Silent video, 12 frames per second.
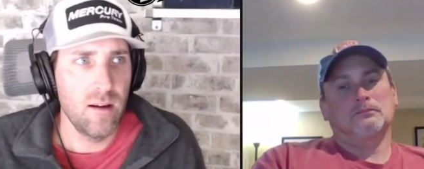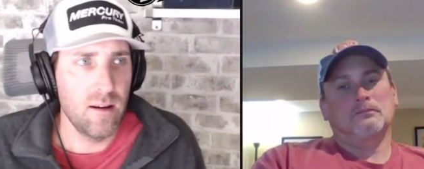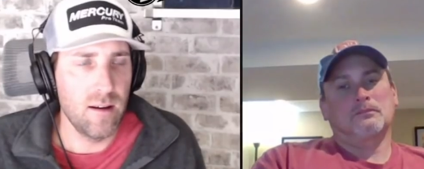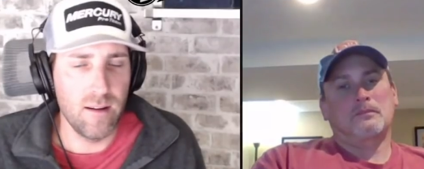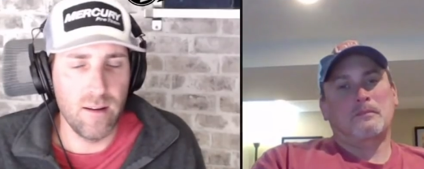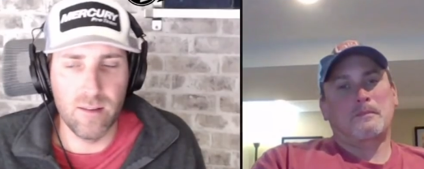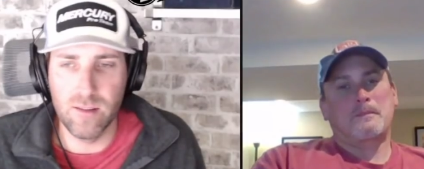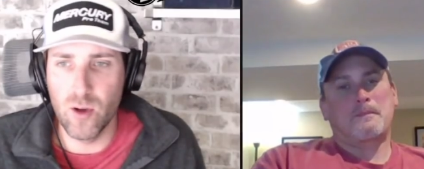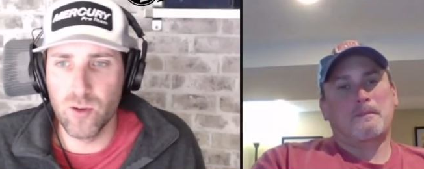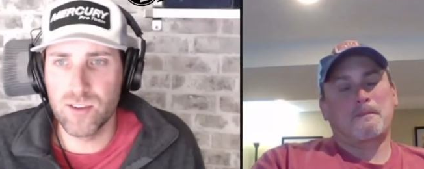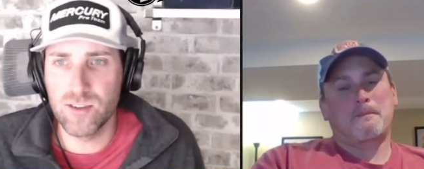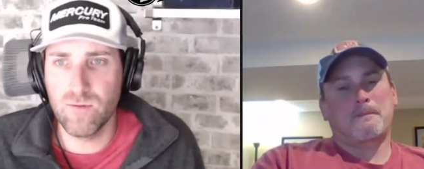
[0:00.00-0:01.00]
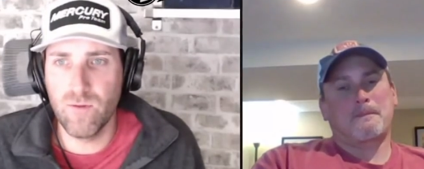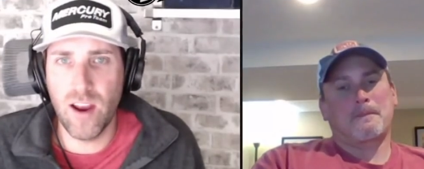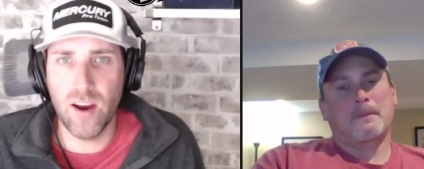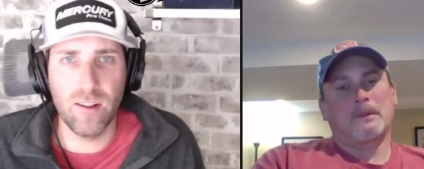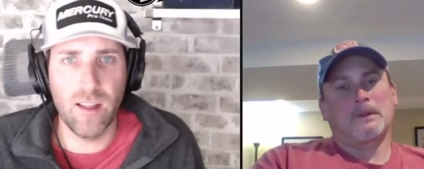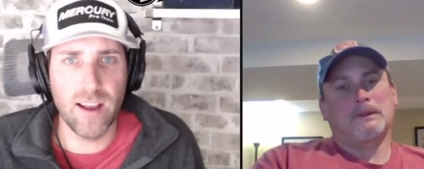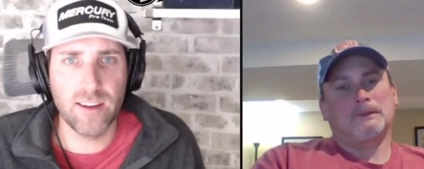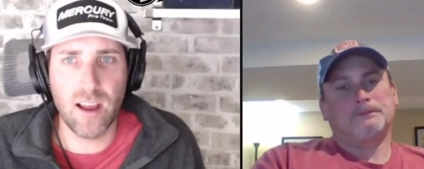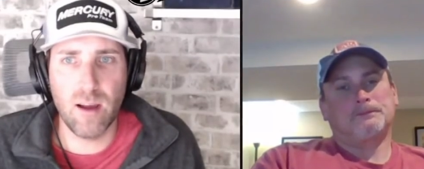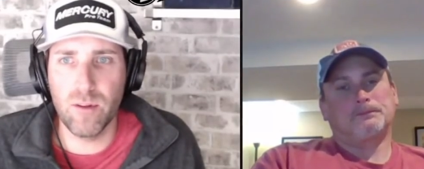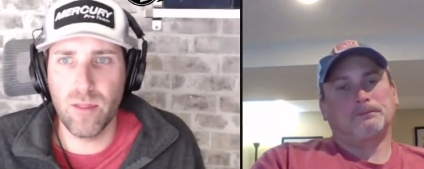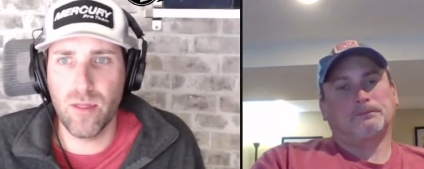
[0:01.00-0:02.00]
Speaker 1: Uh, those finger lakes,
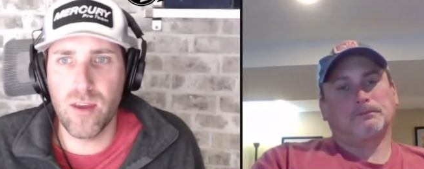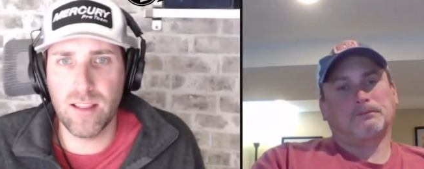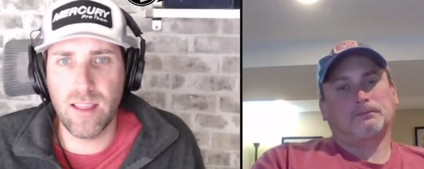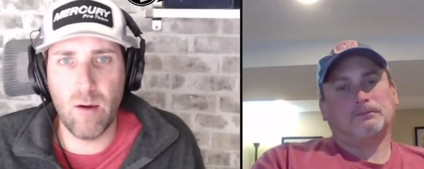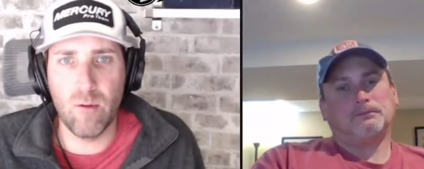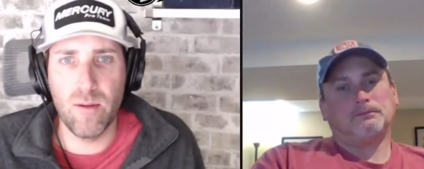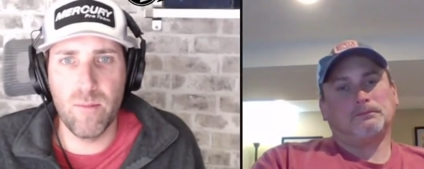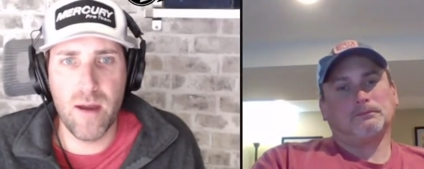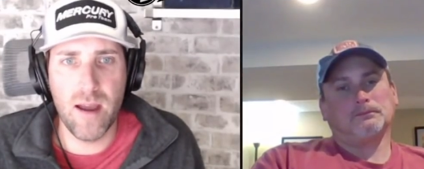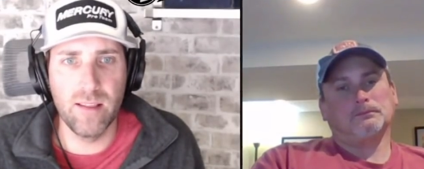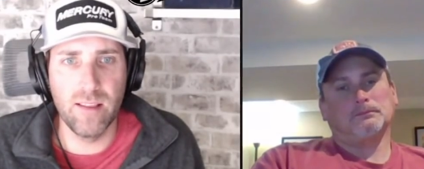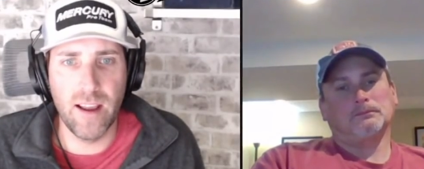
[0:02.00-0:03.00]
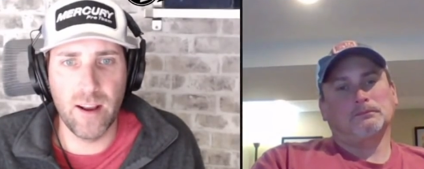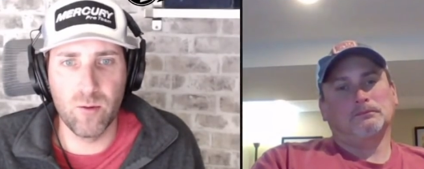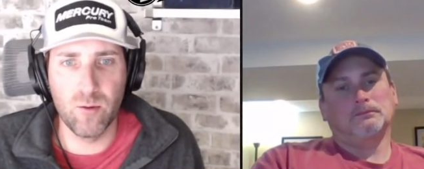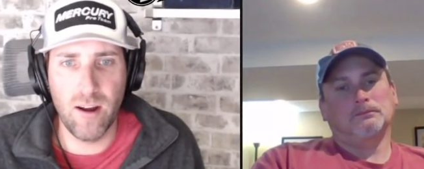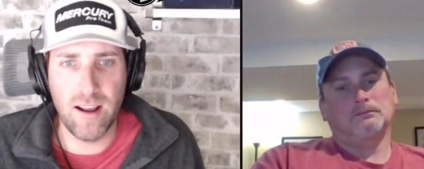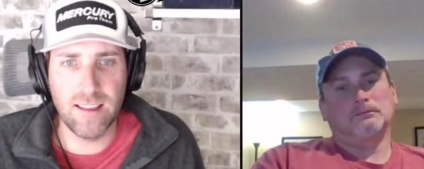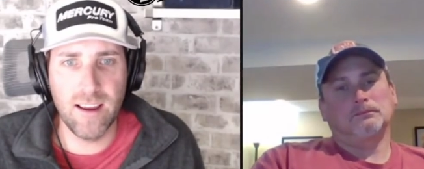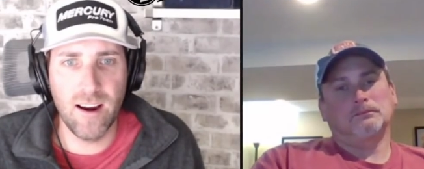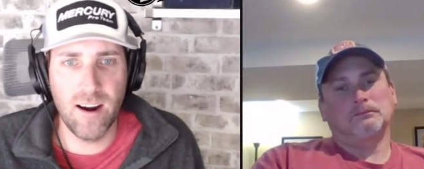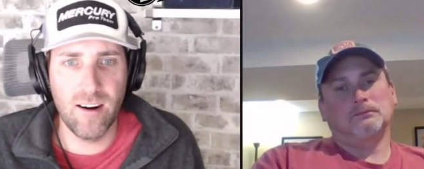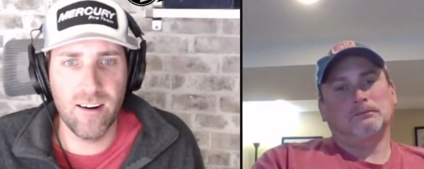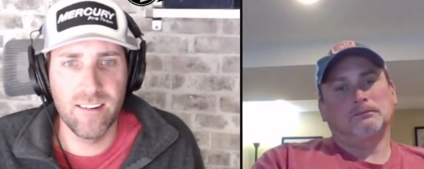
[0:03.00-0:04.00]
I would think that would have been like right
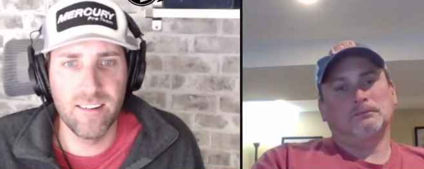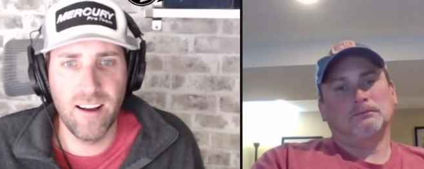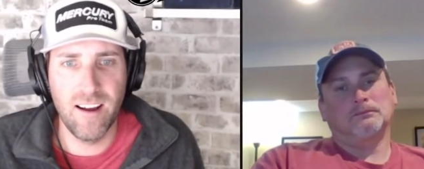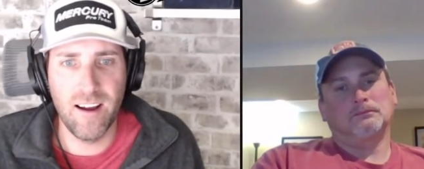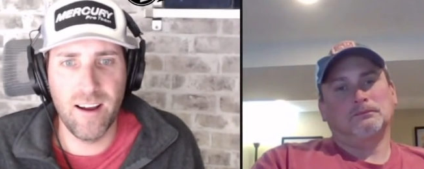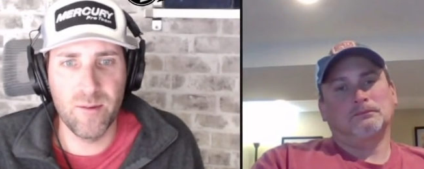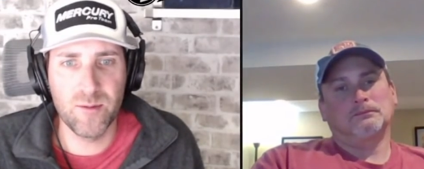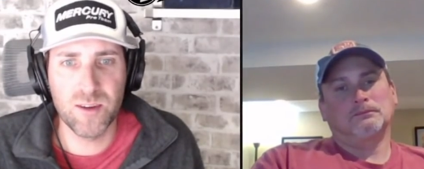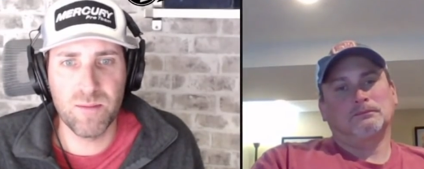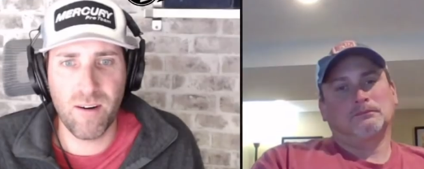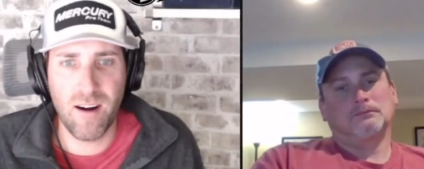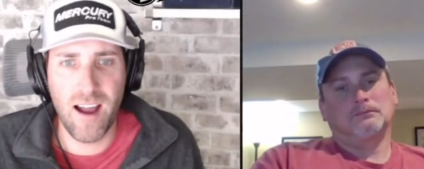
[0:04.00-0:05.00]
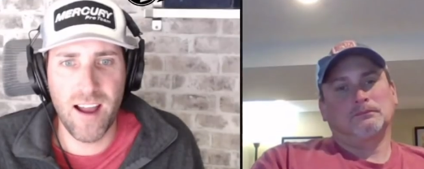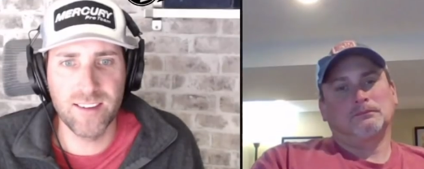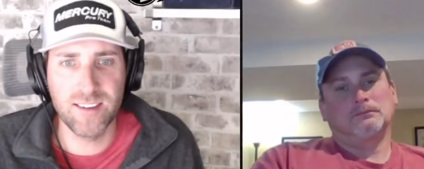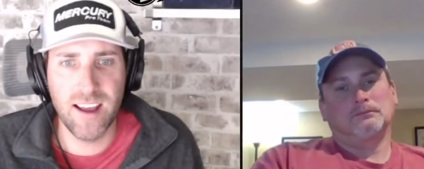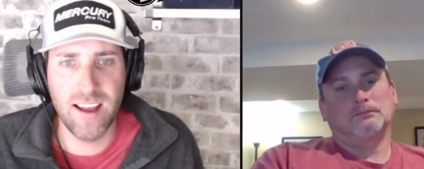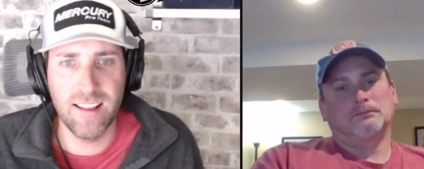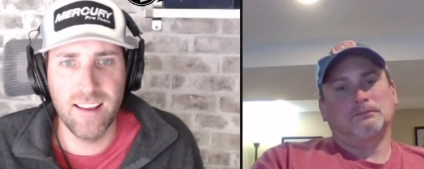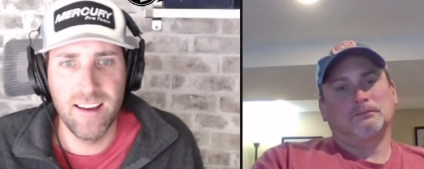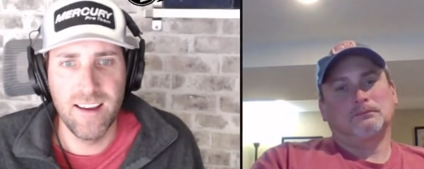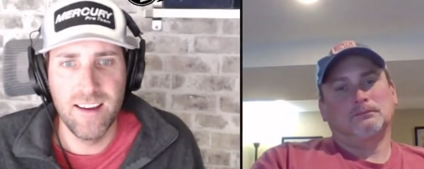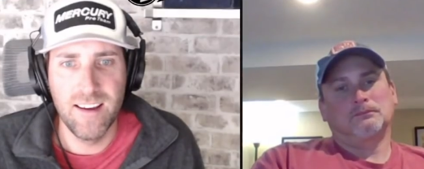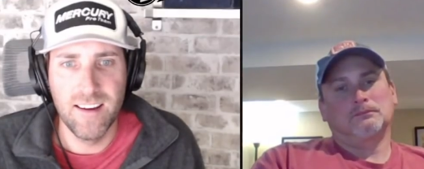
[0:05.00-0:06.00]
there. Uh, I'm surprised that
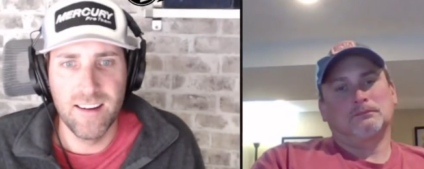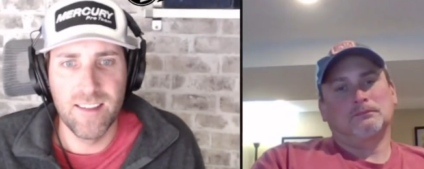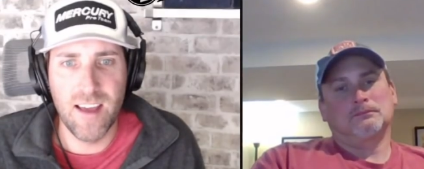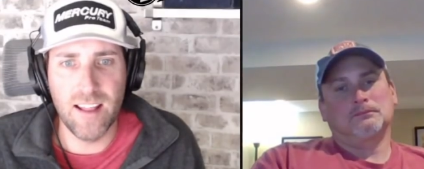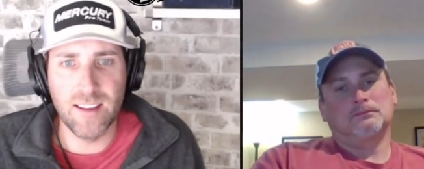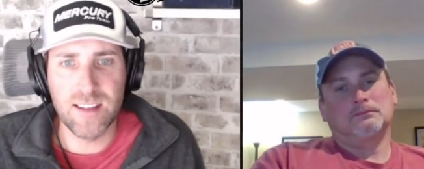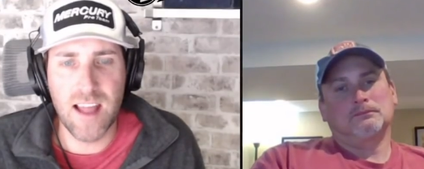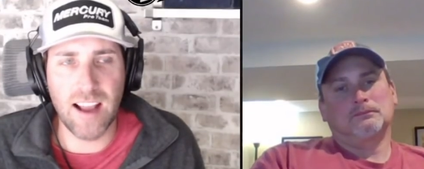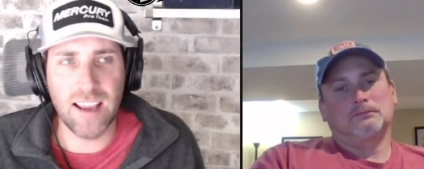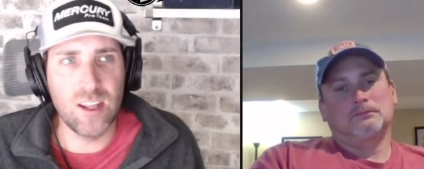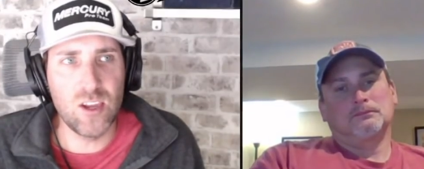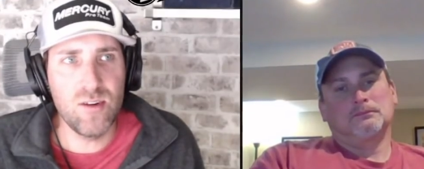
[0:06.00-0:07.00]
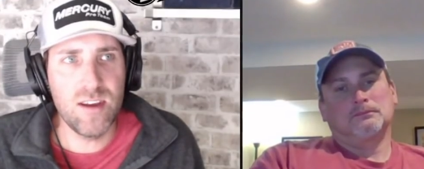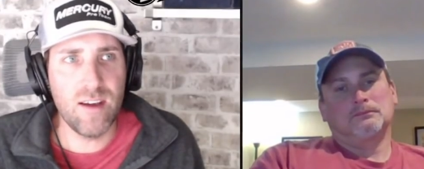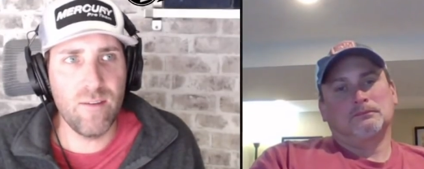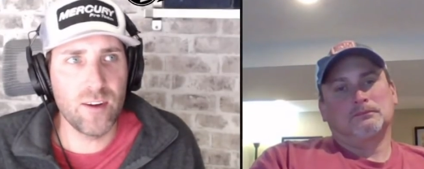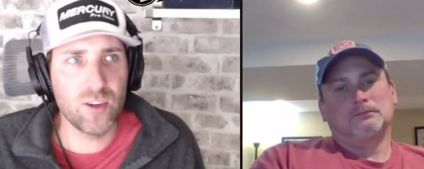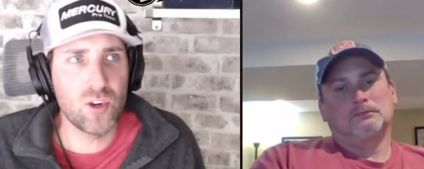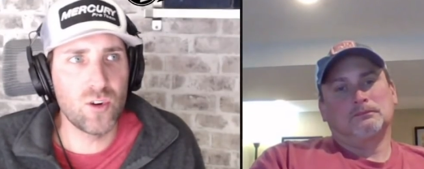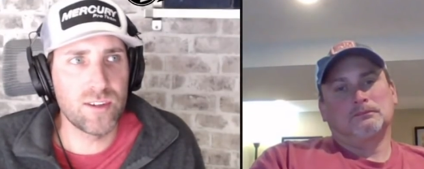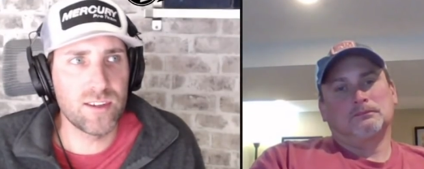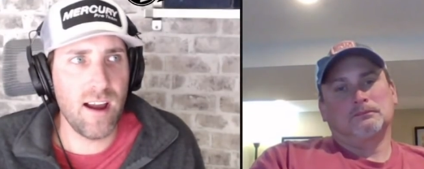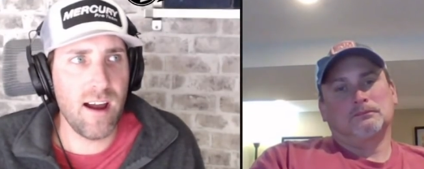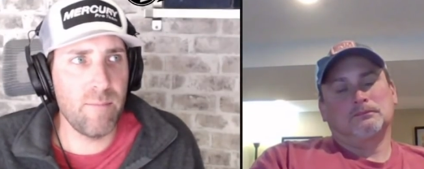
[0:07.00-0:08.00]
that it's not. Can you give us your
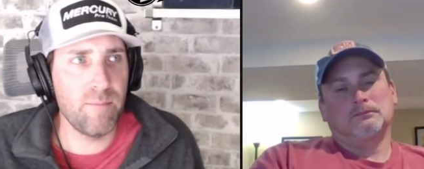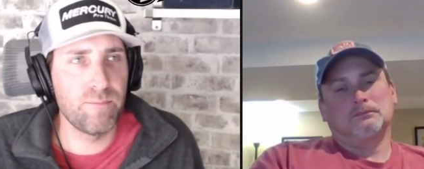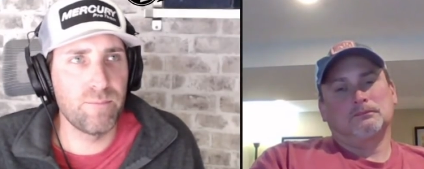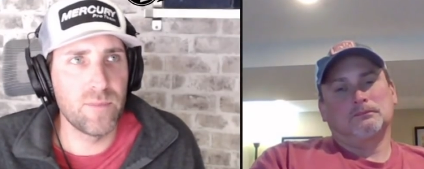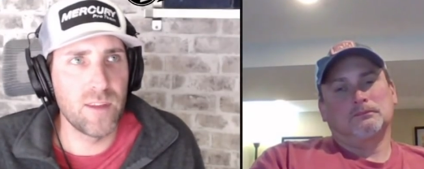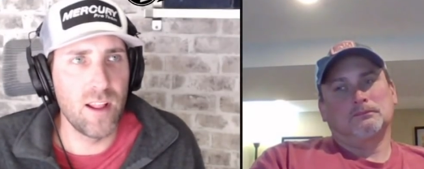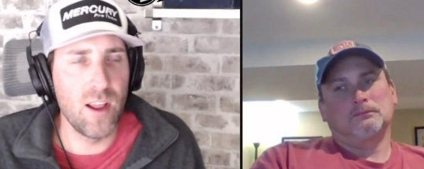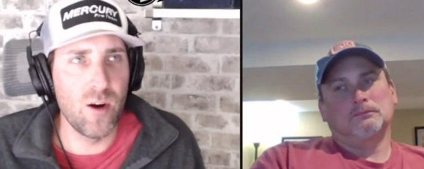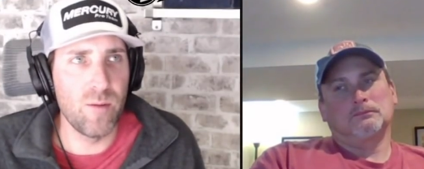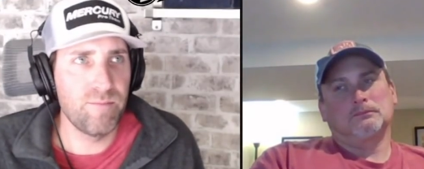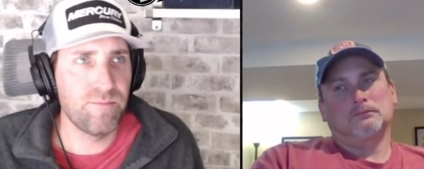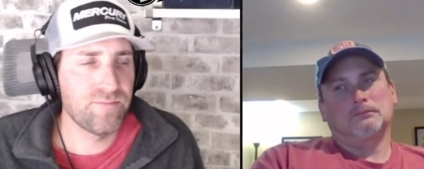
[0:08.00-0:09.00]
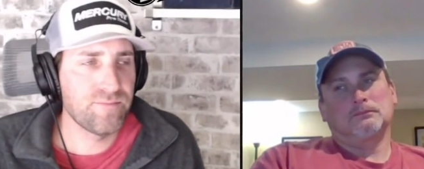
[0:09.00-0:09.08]
top? You know,